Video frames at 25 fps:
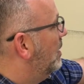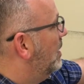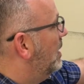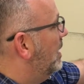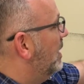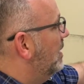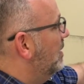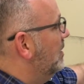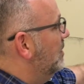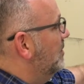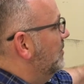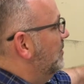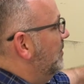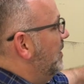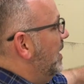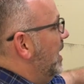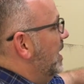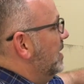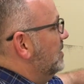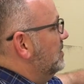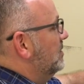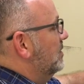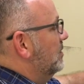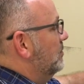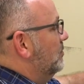I can
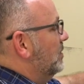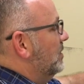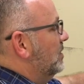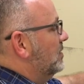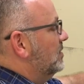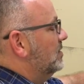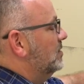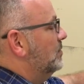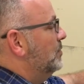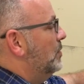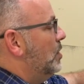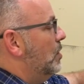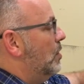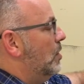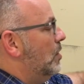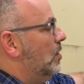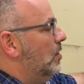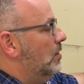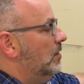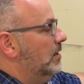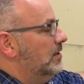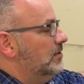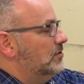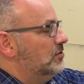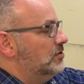advance it with a
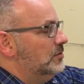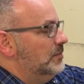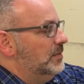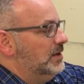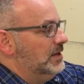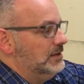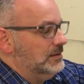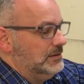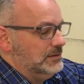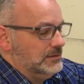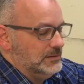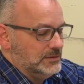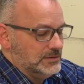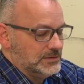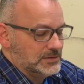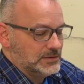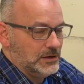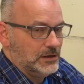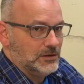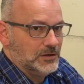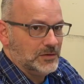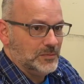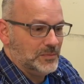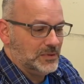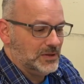small instrument. It's
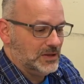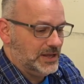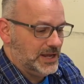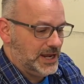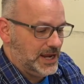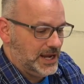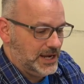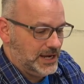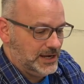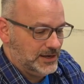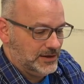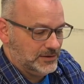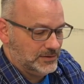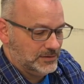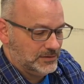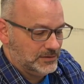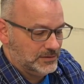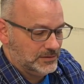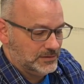called a blade.